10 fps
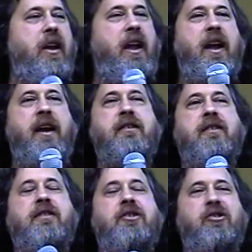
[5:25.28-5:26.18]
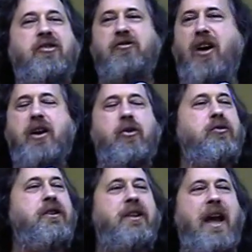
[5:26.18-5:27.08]
And this, not
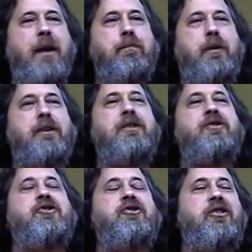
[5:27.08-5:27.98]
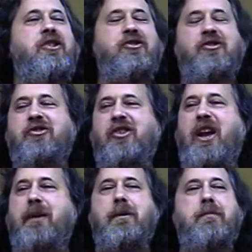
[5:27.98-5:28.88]
only that, but it's the
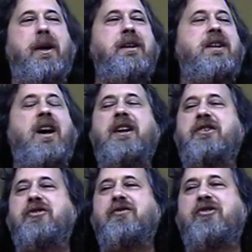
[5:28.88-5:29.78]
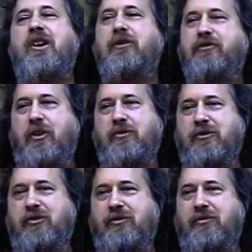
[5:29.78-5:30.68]
same in many kinds of cell
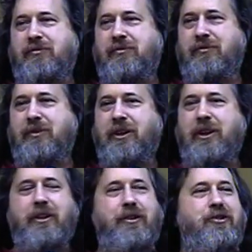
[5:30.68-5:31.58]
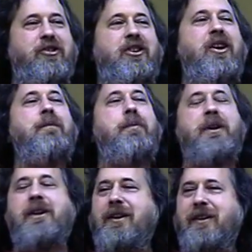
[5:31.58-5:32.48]
phones. There's a
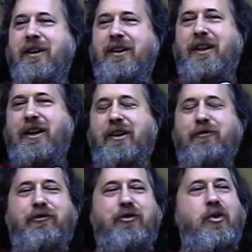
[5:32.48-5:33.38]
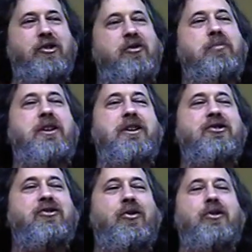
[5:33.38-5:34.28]
company that can forcibly
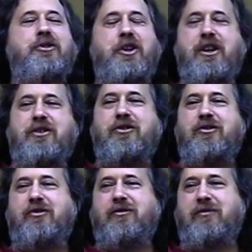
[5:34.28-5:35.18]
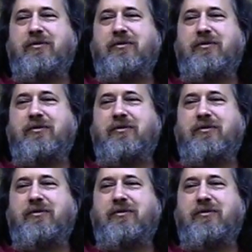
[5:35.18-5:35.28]
install changes.